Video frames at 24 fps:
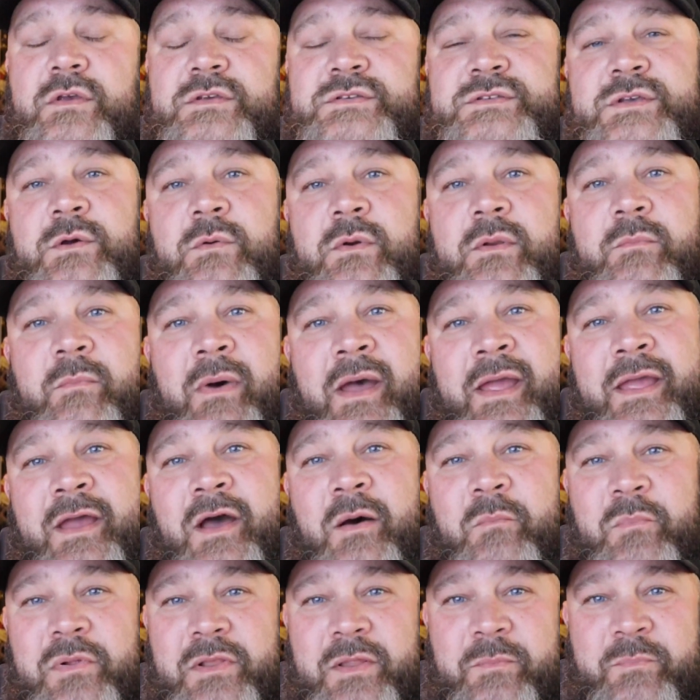So in my
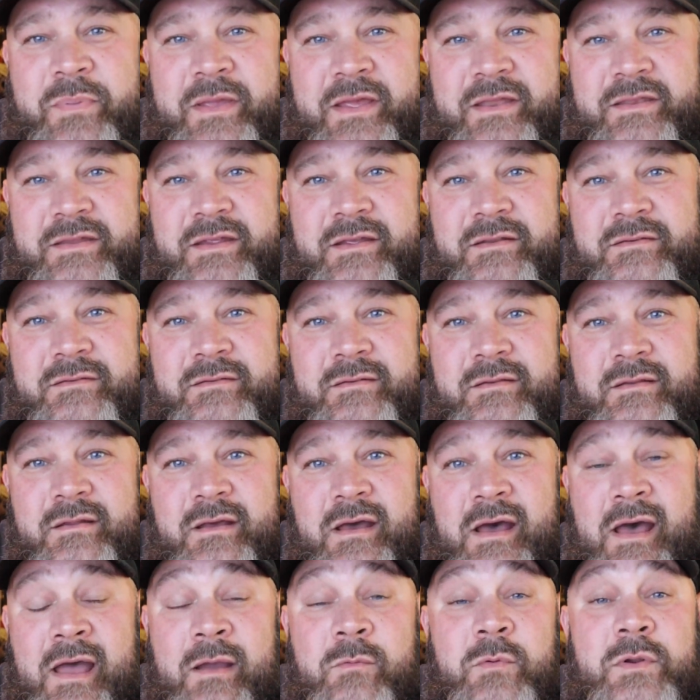humble opinion,
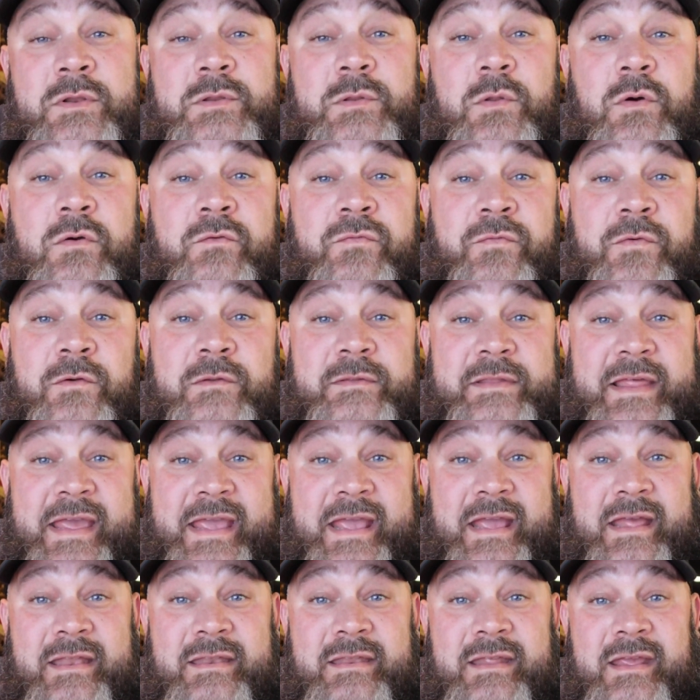I would look for
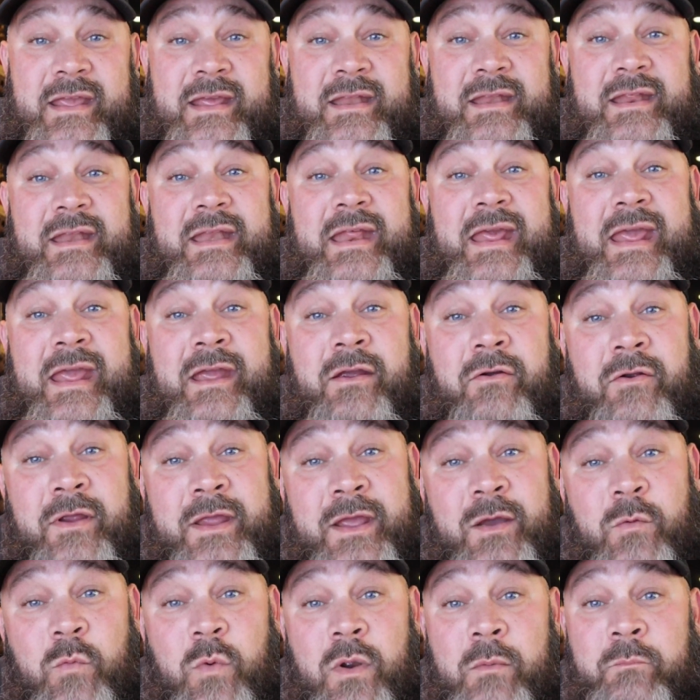land in an
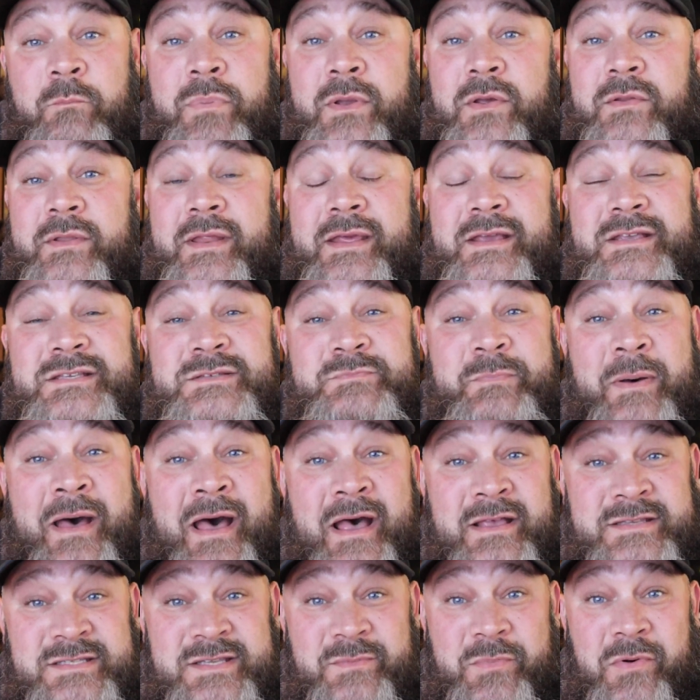area where building is
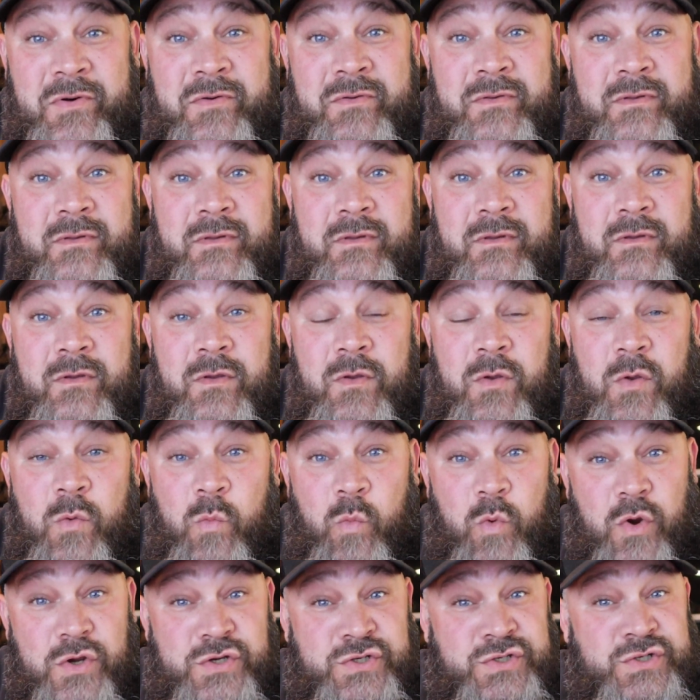possible,
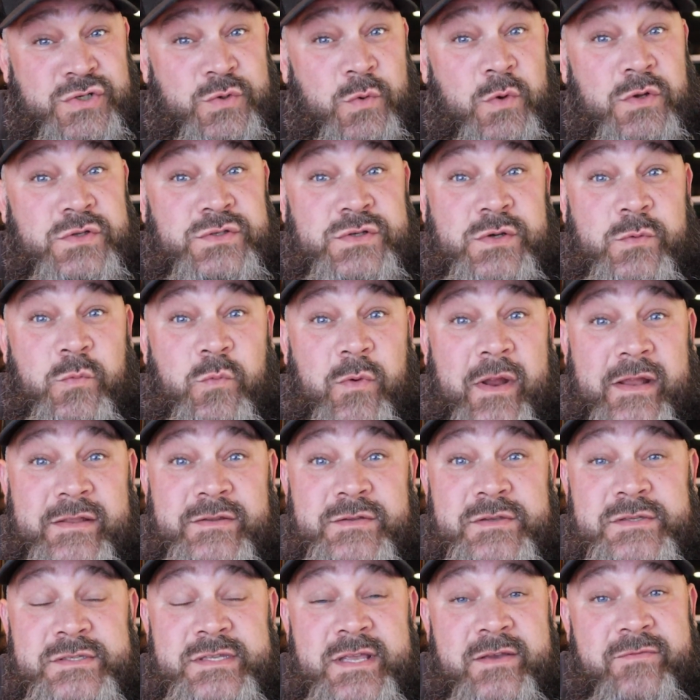where short-term
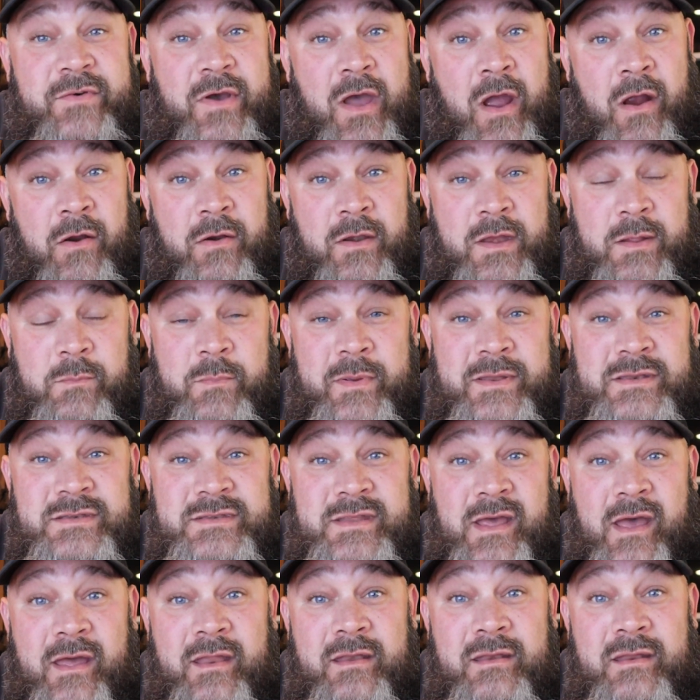rentals have already been
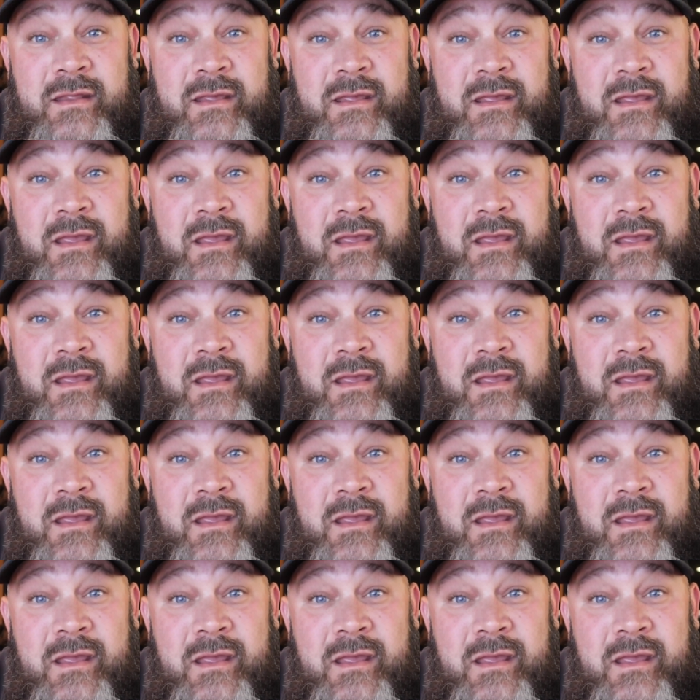done,